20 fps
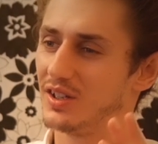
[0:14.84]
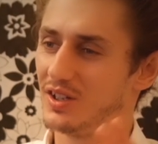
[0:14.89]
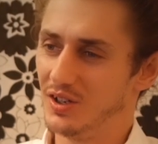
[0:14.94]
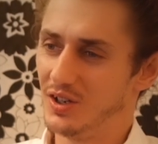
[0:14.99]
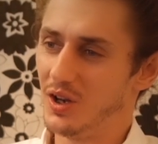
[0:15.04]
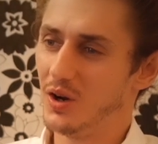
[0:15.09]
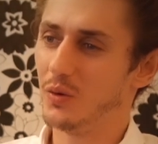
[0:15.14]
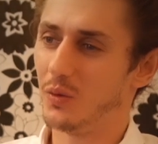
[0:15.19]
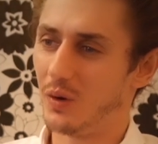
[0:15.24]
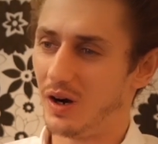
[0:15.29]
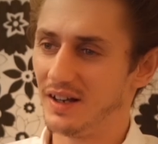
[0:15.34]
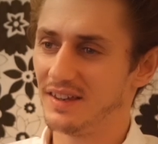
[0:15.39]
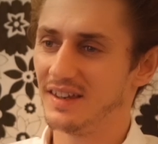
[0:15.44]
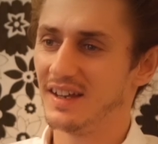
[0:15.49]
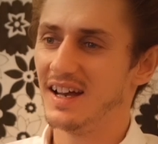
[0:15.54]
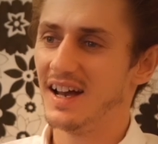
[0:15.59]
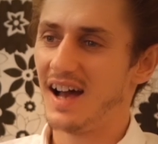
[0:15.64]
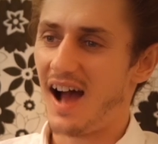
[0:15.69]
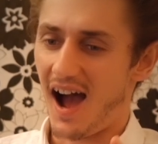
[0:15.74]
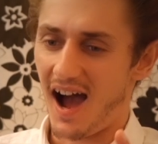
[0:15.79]
you know what?
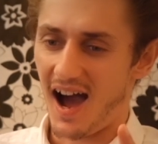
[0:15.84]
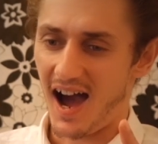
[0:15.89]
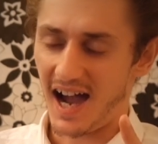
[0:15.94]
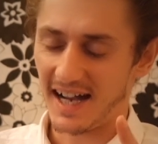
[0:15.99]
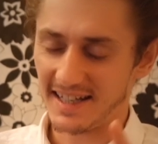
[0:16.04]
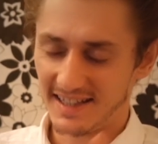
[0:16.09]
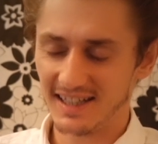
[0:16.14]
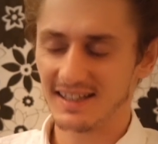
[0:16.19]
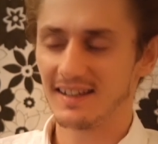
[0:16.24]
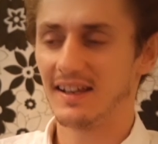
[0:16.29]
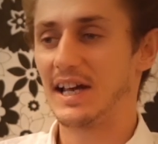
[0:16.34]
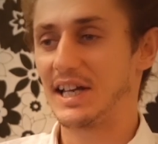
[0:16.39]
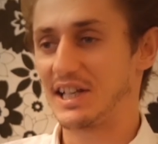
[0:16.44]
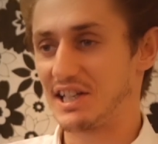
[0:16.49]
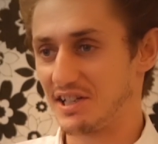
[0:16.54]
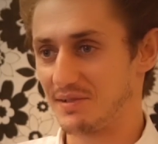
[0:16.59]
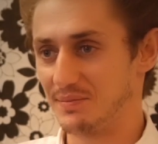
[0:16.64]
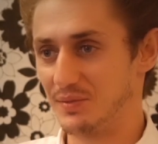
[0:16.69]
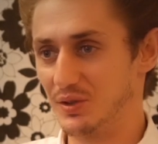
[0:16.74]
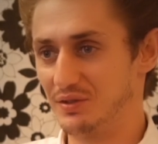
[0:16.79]
I did like
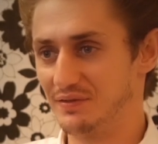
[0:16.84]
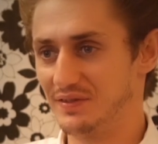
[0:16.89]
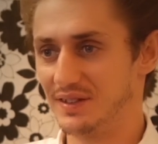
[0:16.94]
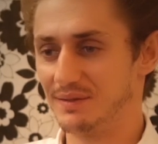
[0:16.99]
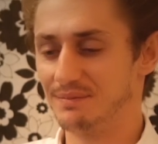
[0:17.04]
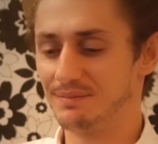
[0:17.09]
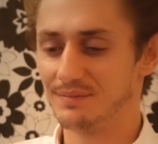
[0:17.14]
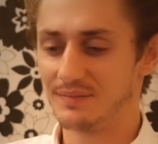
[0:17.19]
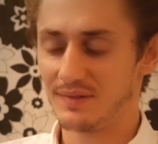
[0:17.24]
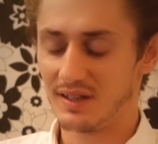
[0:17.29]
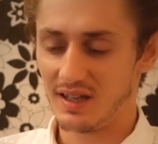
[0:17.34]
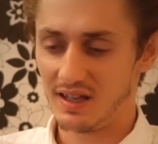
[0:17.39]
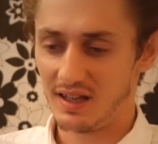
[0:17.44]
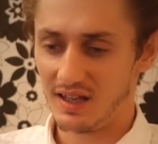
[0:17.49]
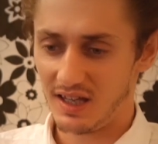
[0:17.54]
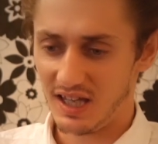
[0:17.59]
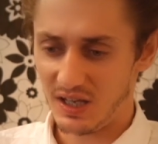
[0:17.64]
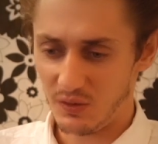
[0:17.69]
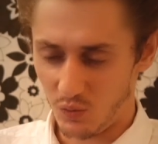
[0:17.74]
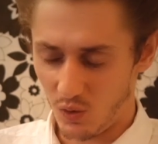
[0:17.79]
this movie.
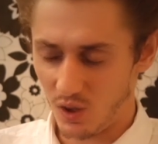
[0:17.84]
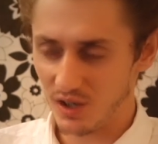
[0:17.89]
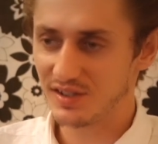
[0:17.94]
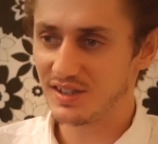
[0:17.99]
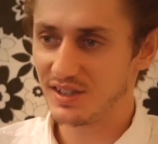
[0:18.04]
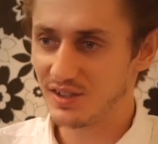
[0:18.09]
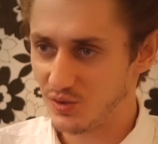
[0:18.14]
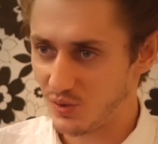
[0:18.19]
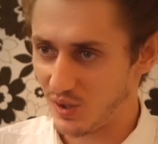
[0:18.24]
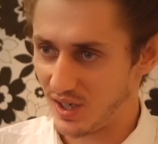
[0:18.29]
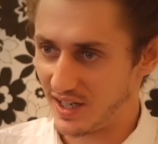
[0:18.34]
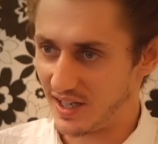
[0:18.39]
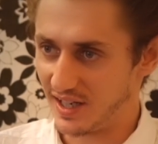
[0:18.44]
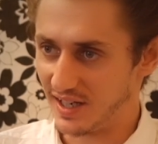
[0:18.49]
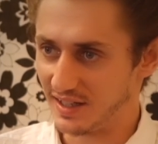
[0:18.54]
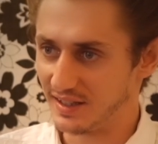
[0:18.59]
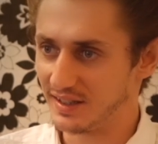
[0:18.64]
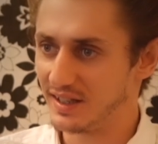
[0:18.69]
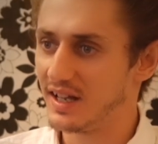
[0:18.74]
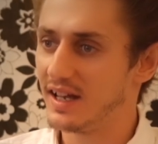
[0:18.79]
It was
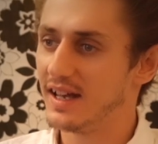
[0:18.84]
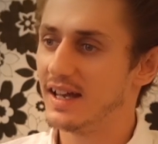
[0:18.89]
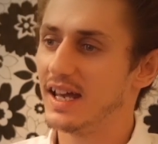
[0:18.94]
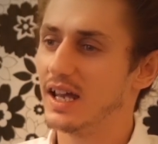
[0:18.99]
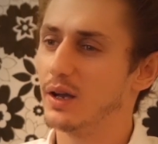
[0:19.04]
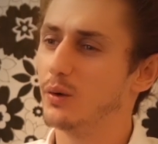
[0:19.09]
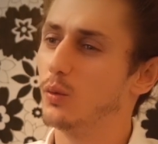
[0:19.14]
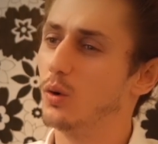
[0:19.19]
intriguing. It